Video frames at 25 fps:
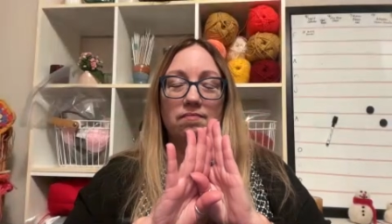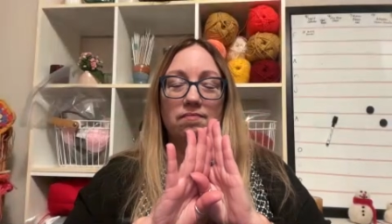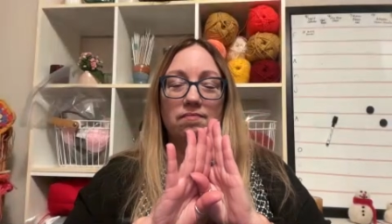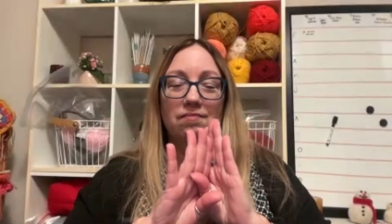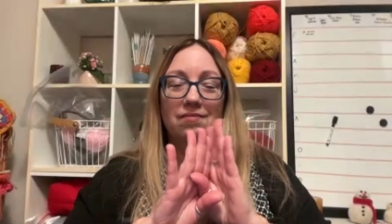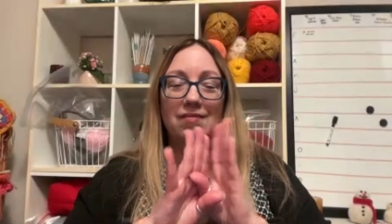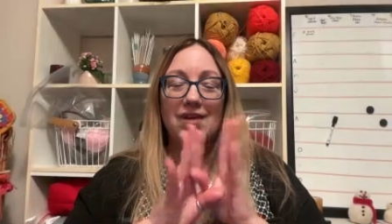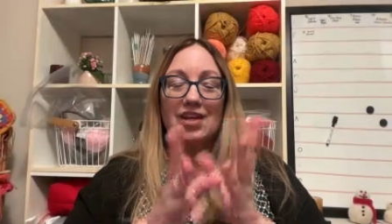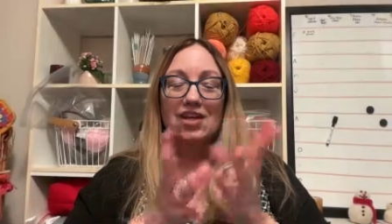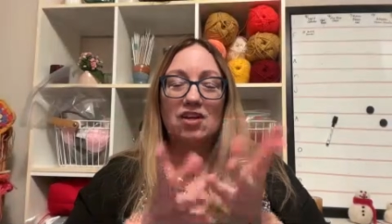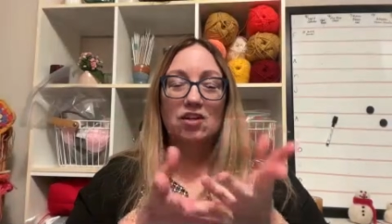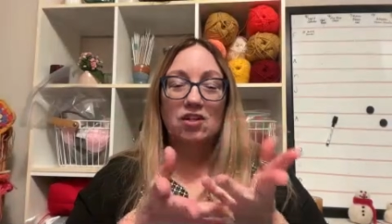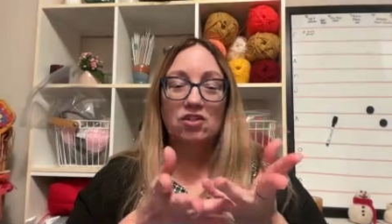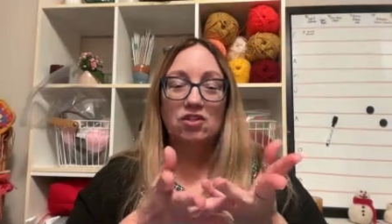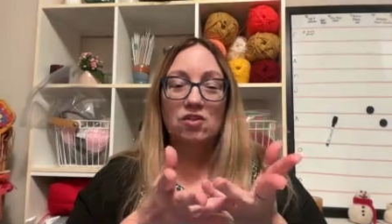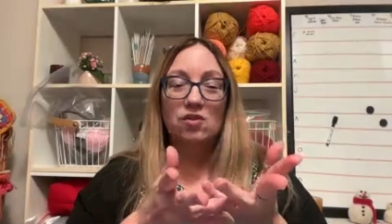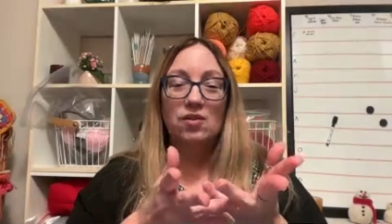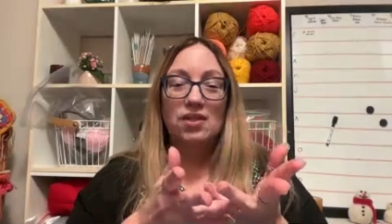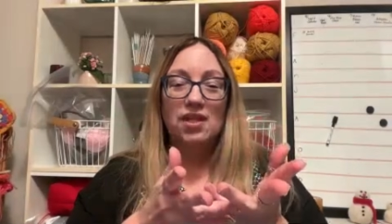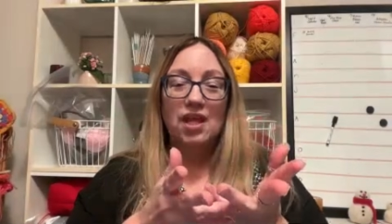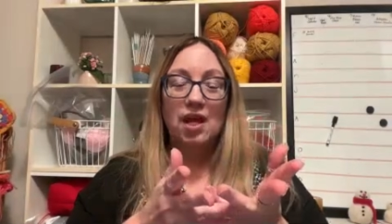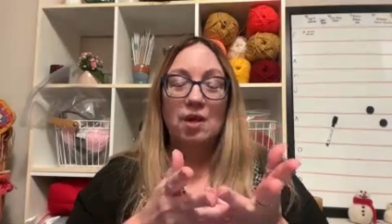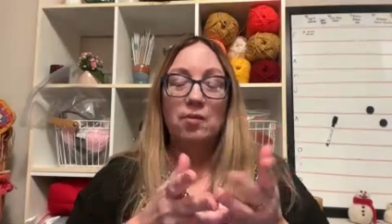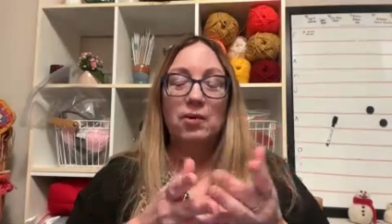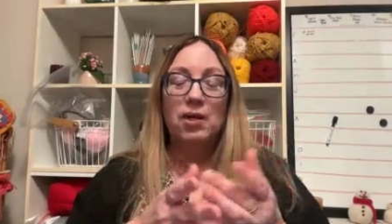I could do
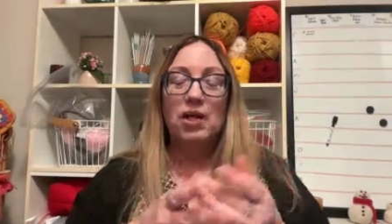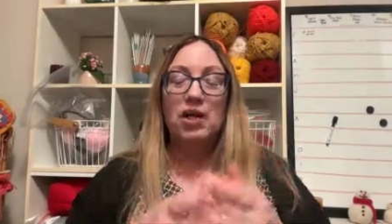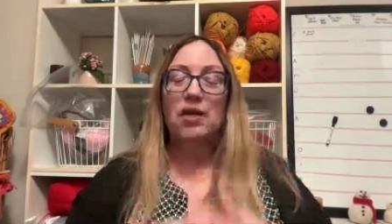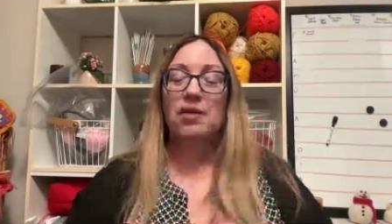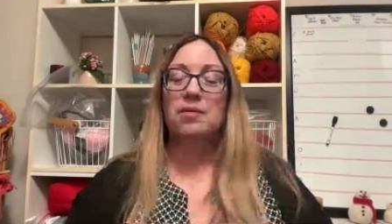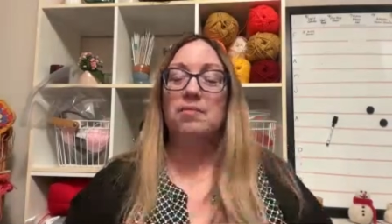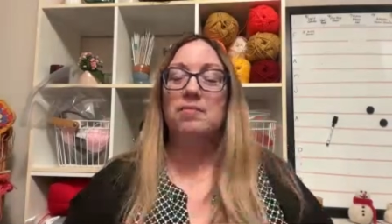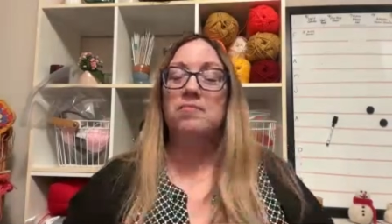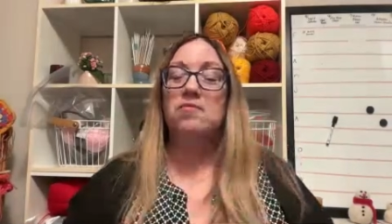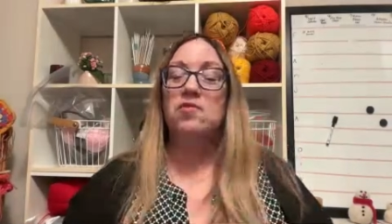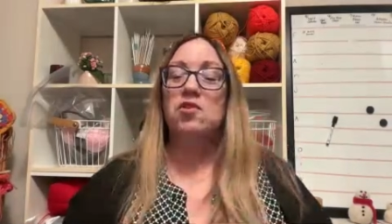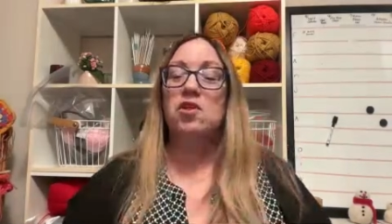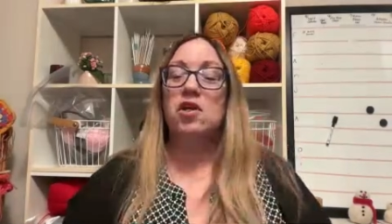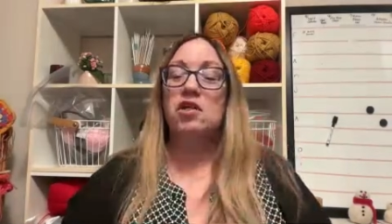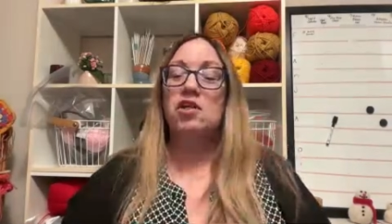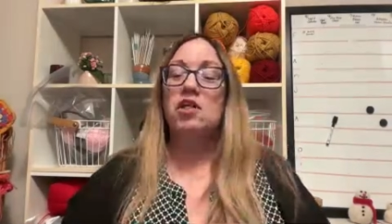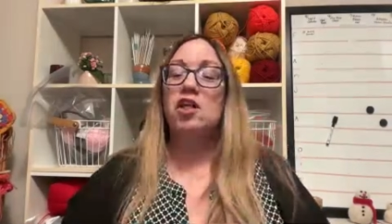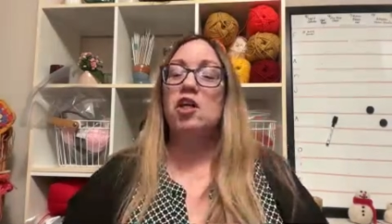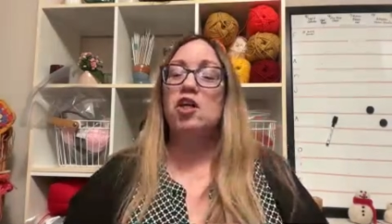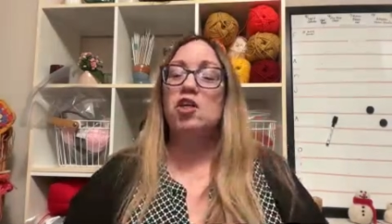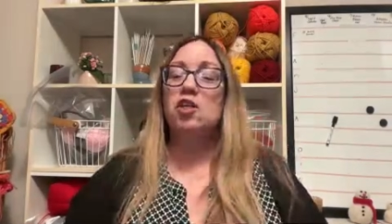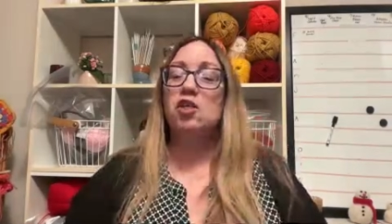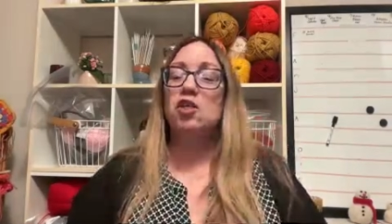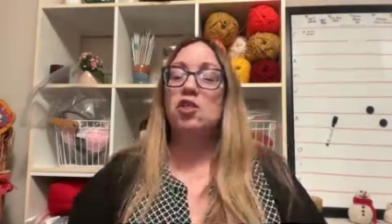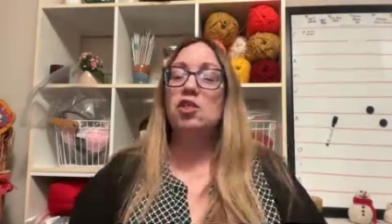it that way. Tanya,
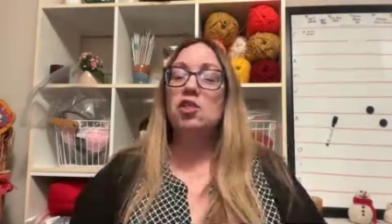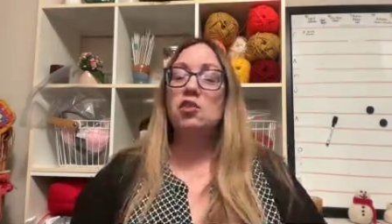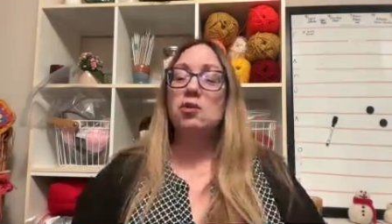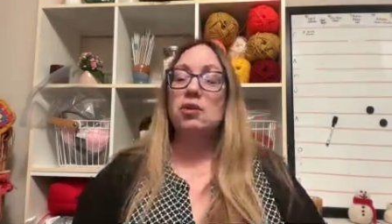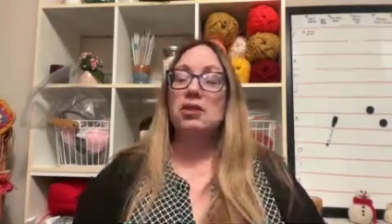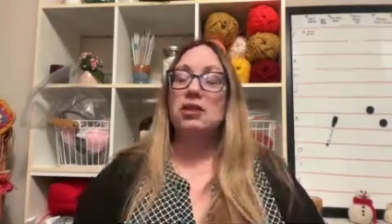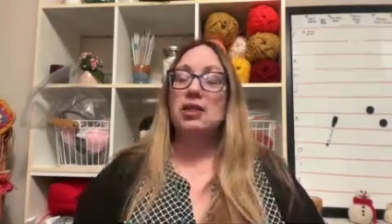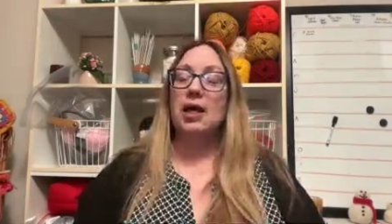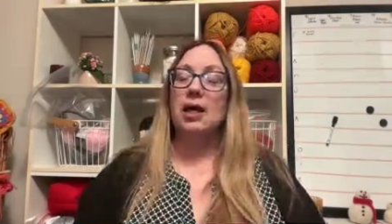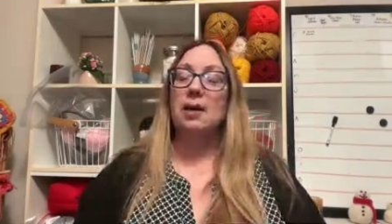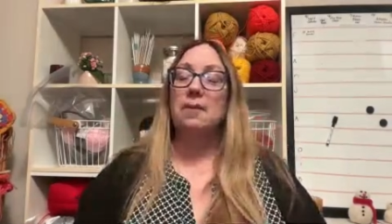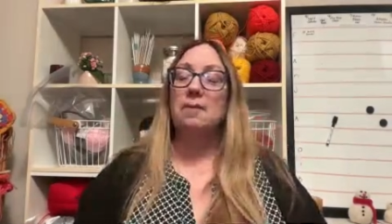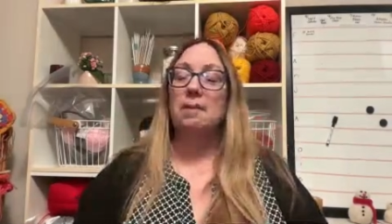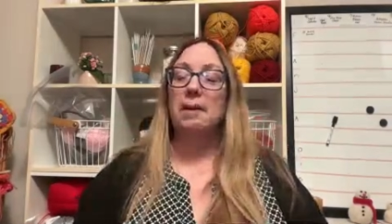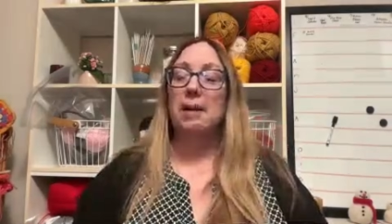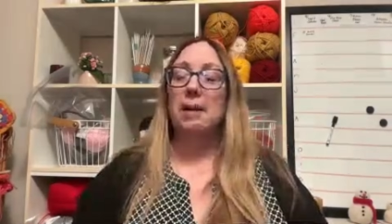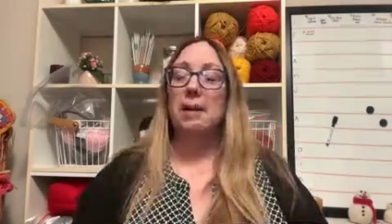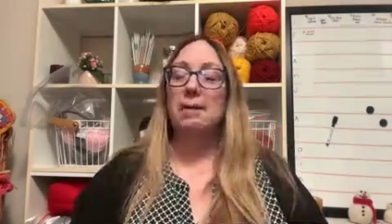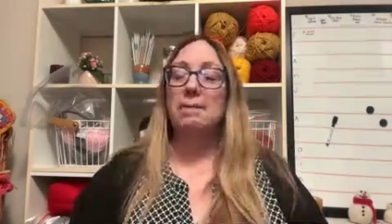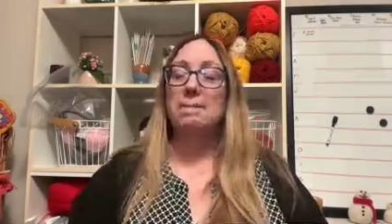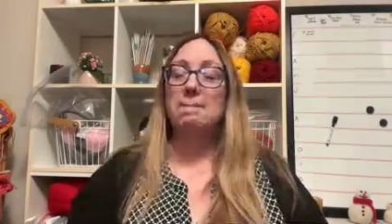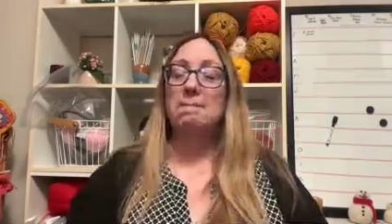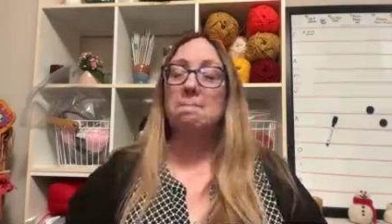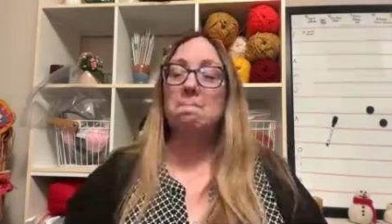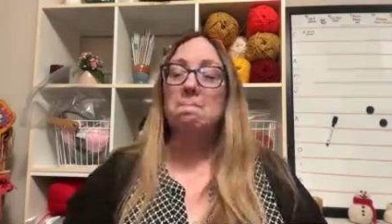I could do it that way.